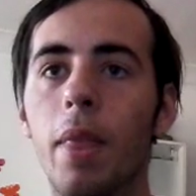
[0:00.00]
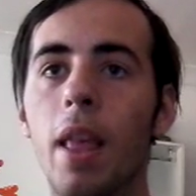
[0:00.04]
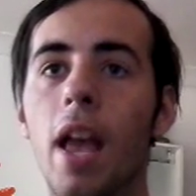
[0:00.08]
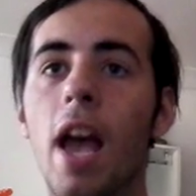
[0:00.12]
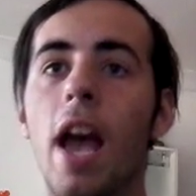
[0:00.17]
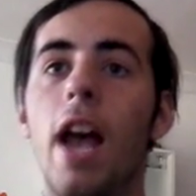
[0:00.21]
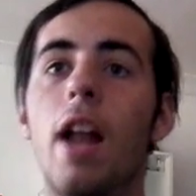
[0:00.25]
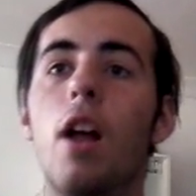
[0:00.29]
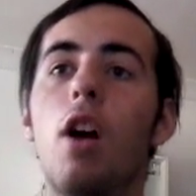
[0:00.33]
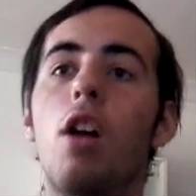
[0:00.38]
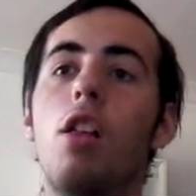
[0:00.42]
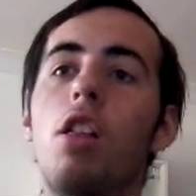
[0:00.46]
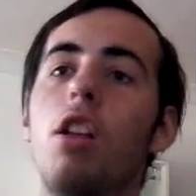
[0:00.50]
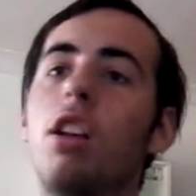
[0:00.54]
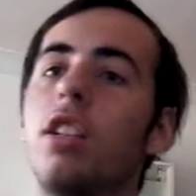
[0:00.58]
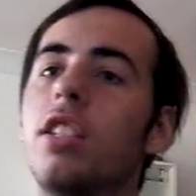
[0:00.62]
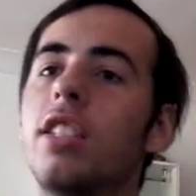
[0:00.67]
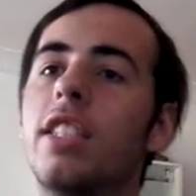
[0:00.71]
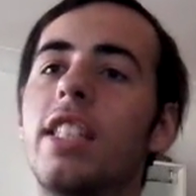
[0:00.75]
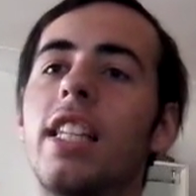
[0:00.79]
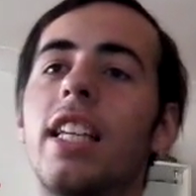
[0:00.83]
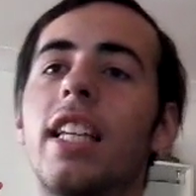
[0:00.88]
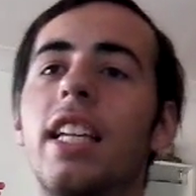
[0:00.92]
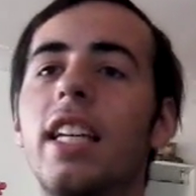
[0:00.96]
And all
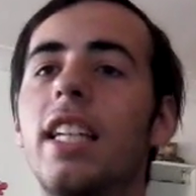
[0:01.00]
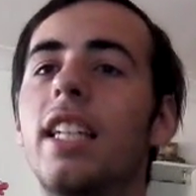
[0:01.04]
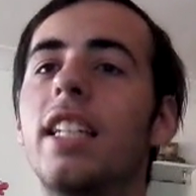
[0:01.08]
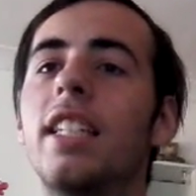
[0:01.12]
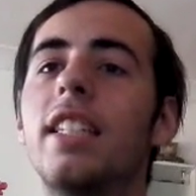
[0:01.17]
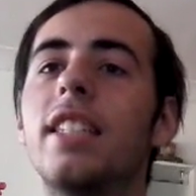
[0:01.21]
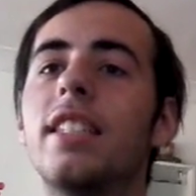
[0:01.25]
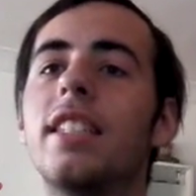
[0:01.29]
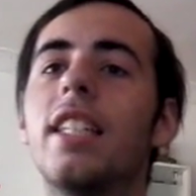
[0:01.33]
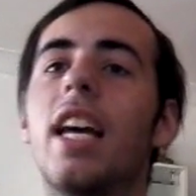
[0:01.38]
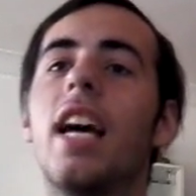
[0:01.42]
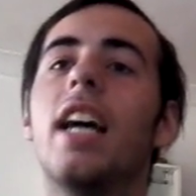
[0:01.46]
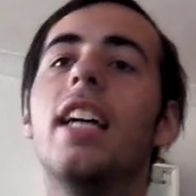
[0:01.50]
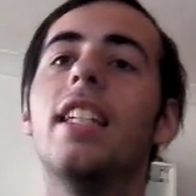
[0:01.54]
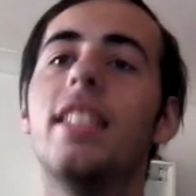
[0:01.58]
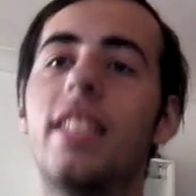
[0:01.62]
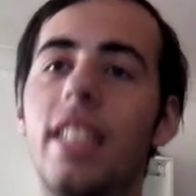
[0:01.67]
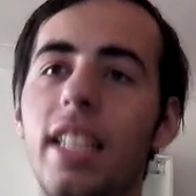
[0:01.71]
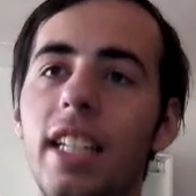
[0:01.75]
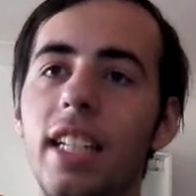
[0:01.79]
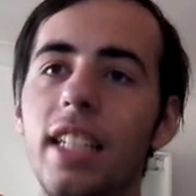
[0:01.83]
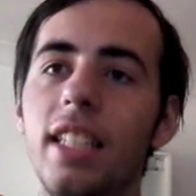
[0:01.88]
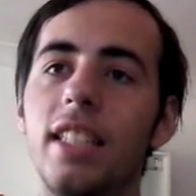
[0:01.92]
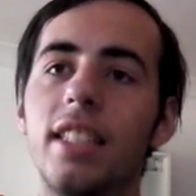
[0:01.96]
those things I
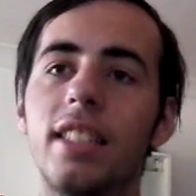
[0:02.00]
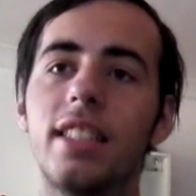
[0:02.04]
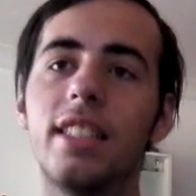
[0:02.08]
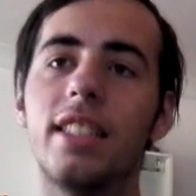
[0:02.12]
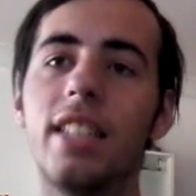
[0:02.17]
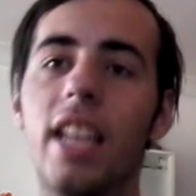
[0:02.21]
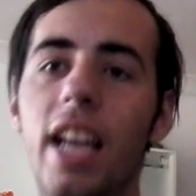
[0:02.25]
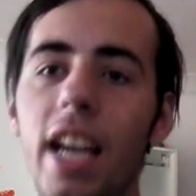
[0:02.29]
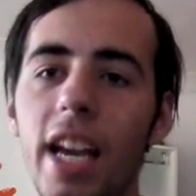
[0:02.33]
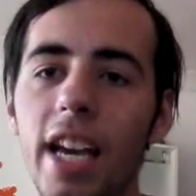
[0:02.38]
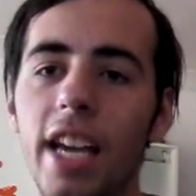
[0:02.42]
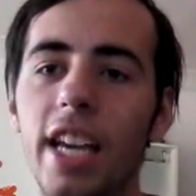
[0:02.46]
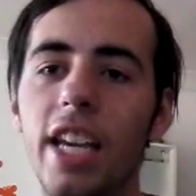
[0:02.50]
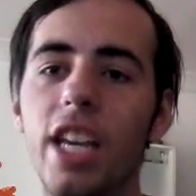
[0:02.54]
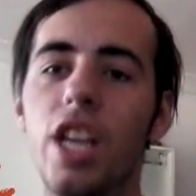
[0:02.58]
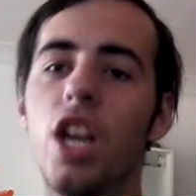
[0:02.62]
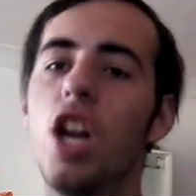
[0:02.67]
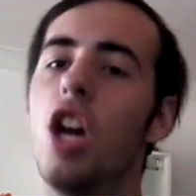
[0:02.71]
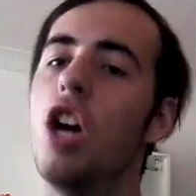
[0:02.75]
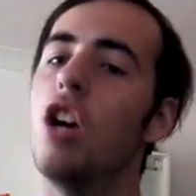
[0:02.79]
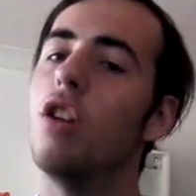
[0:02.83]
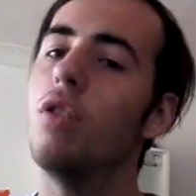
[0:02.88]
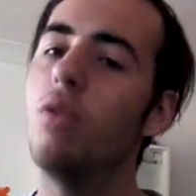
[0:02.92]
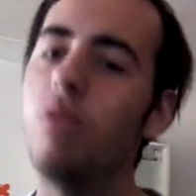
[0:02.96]
didn't say,
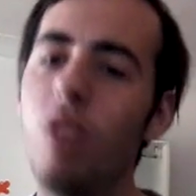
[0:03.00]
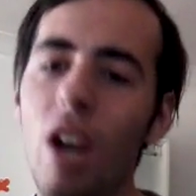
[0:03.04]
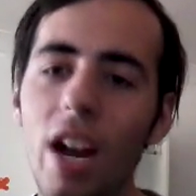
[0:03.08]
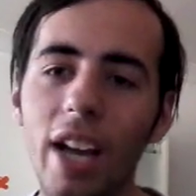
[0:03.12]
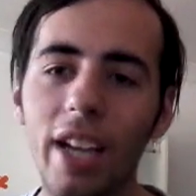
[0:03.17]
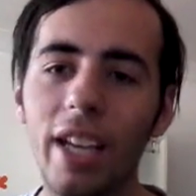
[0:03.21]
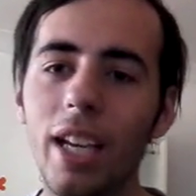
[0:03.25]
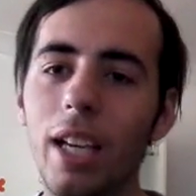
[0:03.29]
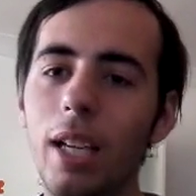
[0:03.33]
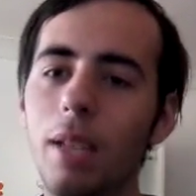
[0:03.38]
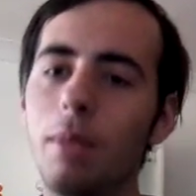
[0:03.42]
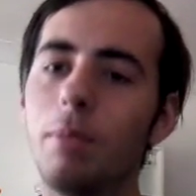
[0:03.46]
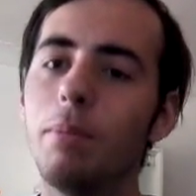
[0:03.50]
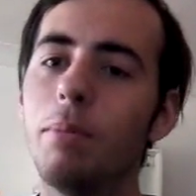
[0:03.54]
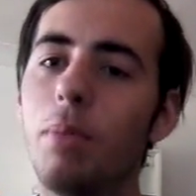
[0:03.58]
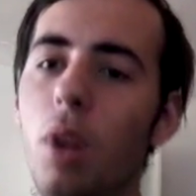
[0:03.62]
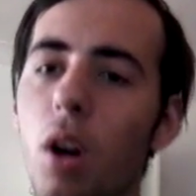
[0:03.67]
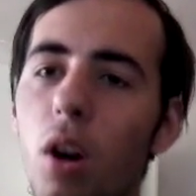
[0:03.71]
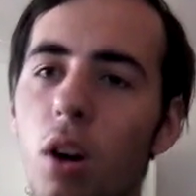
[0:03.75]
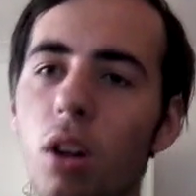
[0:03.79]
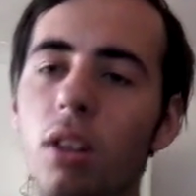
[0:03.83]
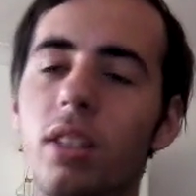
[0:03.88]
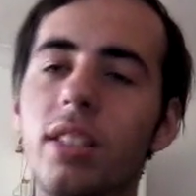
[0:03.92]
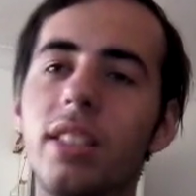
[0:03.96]
wrecking
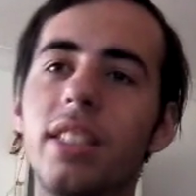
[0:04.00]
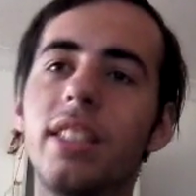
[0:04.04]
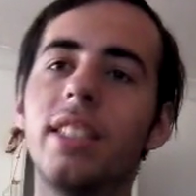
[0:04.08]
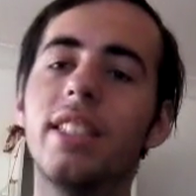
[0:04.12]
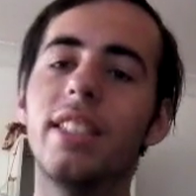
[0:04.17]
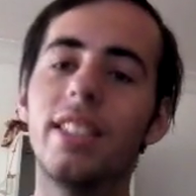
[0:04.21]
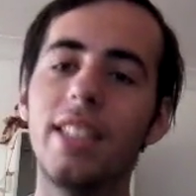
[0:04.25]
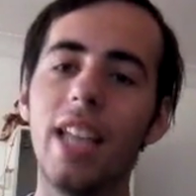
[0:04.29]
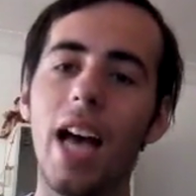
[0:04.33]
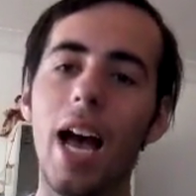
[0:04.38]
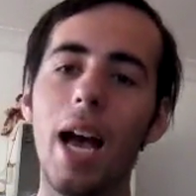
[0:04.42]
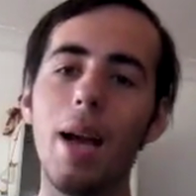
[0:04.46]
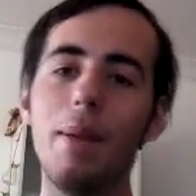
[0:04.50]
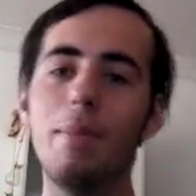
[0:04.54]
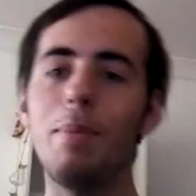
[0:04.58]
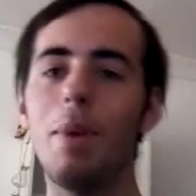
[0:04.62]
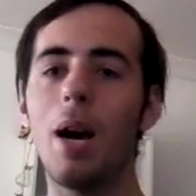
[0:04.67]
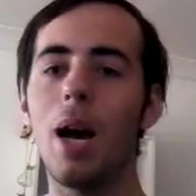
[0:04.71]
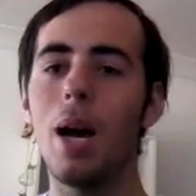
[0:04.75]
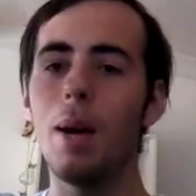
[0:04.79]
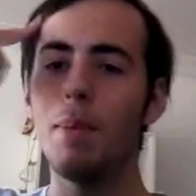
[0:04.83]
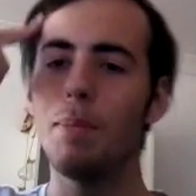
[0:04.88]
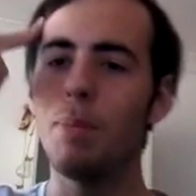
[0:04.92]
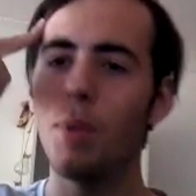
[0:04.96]
balls inside
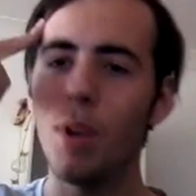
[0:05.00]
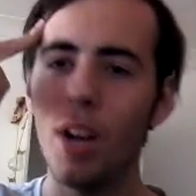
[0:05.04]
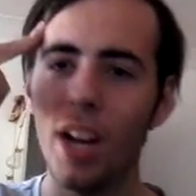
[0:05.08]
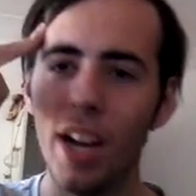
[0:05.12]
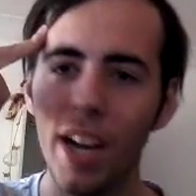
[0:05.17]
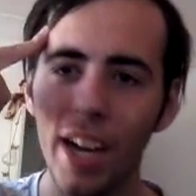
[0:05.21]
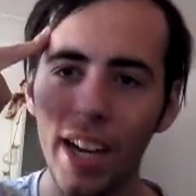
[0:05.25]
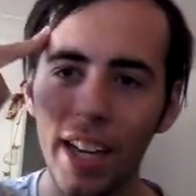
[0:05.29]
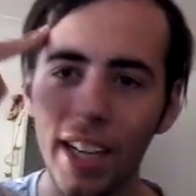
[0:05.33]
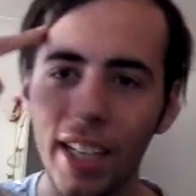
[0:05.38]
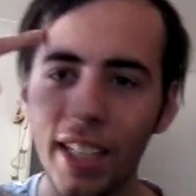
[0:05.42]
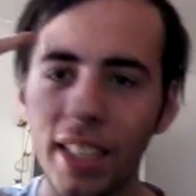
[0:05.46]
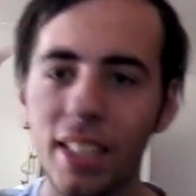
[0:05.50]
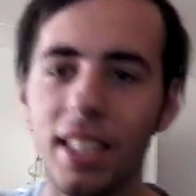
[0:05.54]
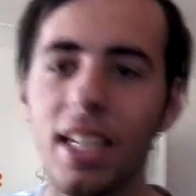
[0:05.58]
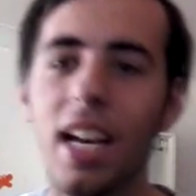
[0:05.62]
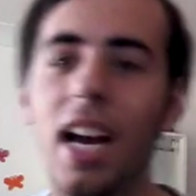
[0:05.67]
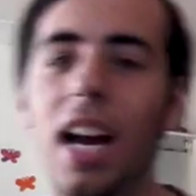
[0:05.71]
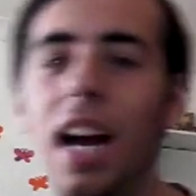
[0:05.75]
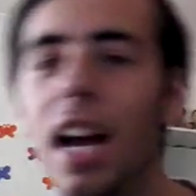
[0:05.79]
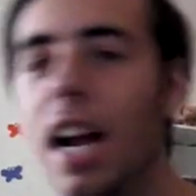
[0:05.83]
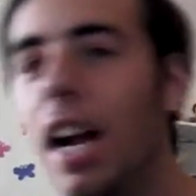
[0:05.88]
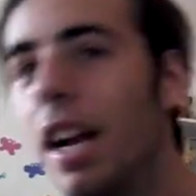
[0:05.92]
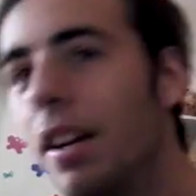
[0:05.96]
my brain.
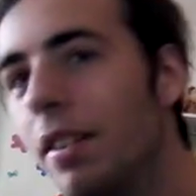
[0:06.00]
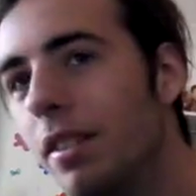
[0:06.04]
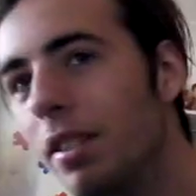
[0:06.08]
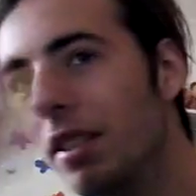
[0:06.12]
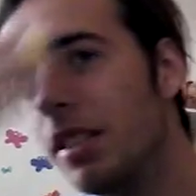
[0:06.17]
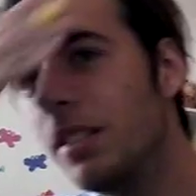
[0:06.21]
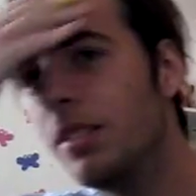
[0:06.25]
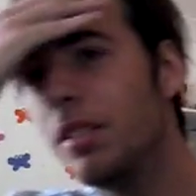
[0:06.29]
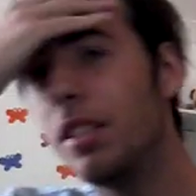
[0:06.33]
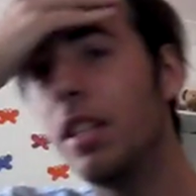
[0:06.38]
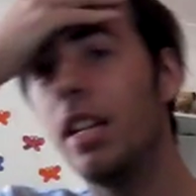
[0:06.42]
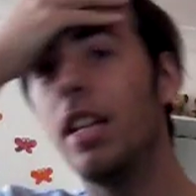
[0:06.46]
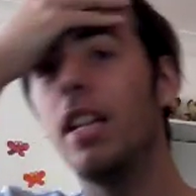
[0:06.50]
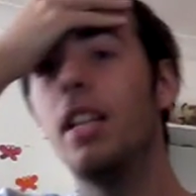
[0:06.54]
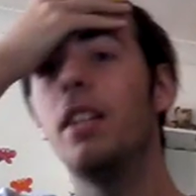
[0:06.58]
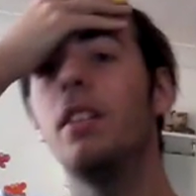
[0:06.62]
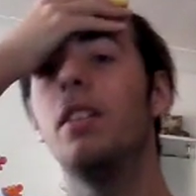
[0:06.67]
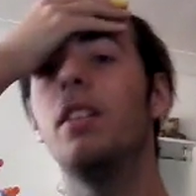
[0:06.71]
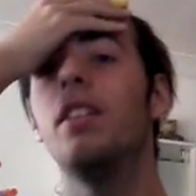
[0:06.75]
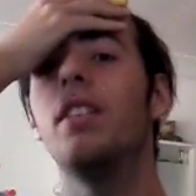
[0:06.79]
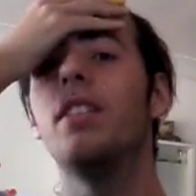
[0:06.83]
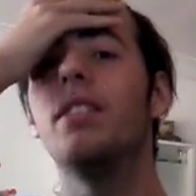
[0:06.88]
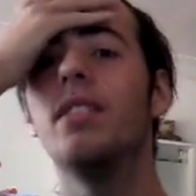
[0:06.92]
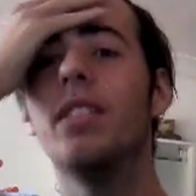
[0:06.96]
I'm gonna say
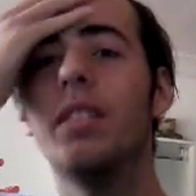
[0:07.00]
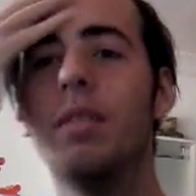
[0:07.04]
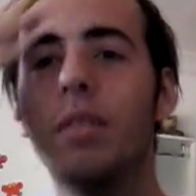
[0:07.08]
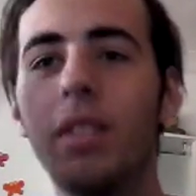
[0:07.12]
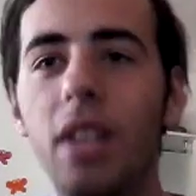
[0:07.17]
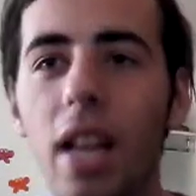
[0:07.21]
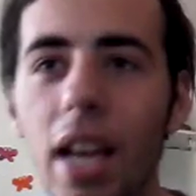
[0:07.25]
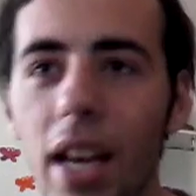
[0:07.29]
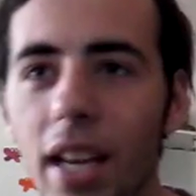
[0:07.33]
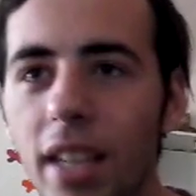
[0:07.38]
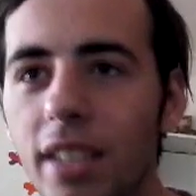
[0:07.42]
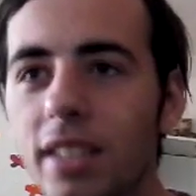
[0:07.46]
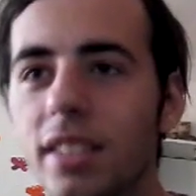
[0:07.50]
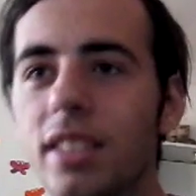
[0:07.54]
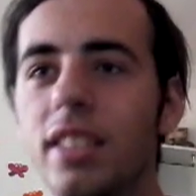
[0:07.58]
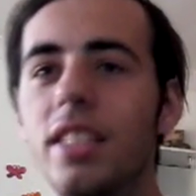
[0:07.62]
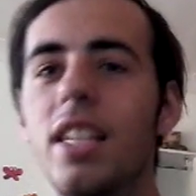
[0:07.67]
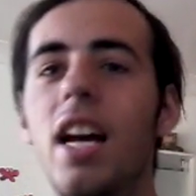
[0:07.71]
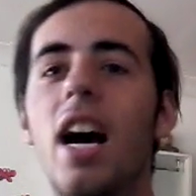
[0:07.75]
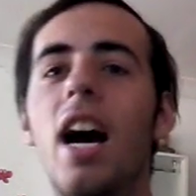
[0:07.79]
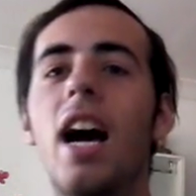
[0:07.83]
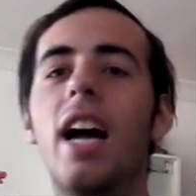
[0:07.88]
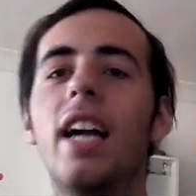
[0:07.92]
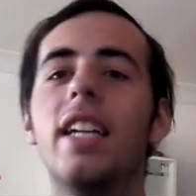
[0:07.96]
them from there
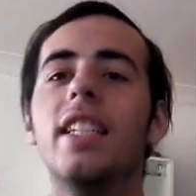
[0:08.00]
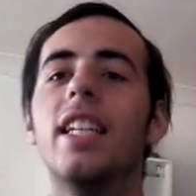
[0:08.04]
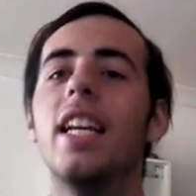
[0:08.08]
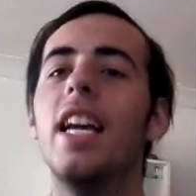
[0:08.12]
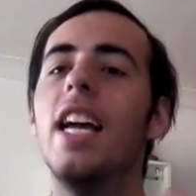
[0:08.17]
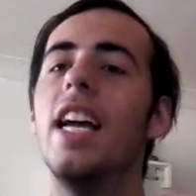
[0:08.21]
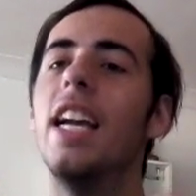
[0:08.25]
tonight.